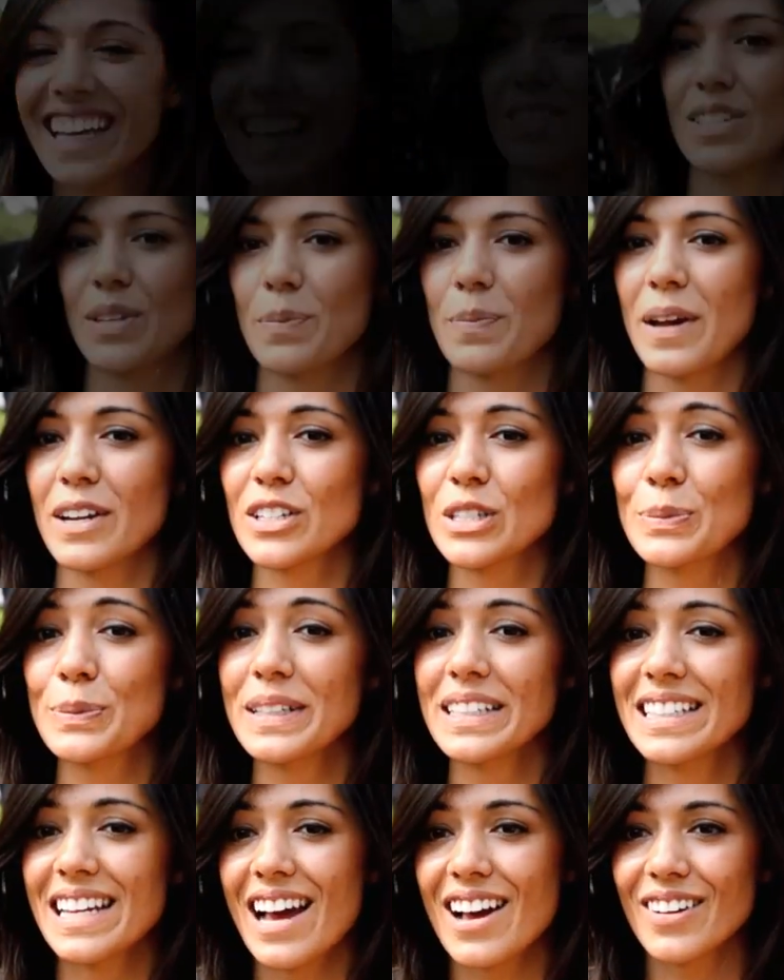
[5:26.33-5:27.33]
So
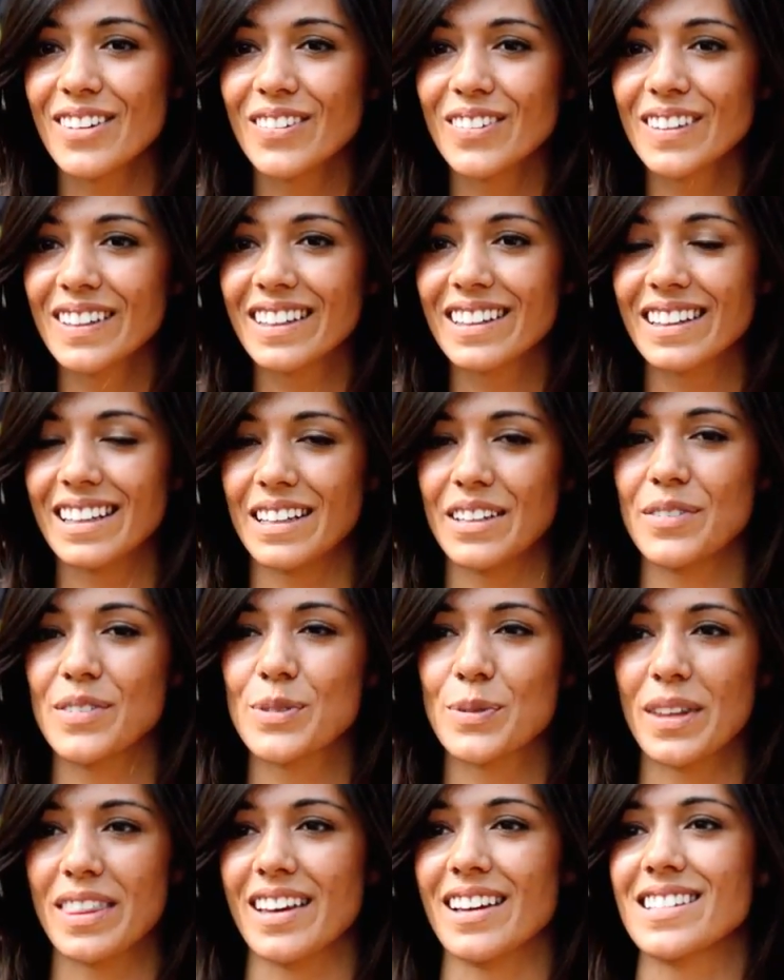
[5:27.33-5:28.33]
Benjamin now
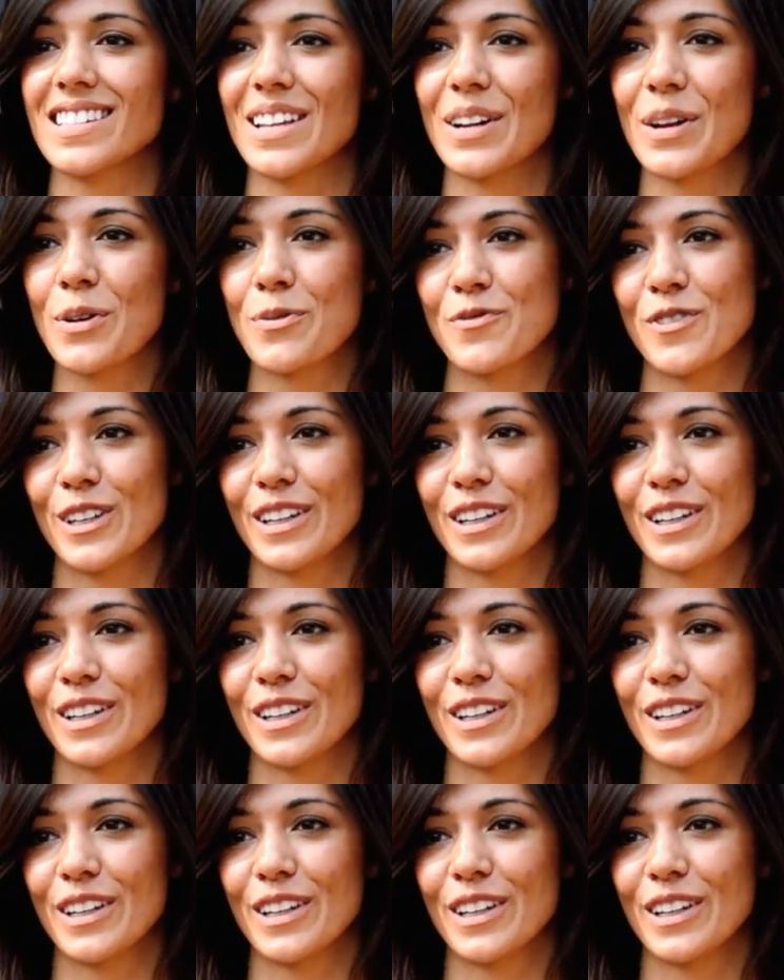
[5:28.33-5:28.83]
lives with us at Hope for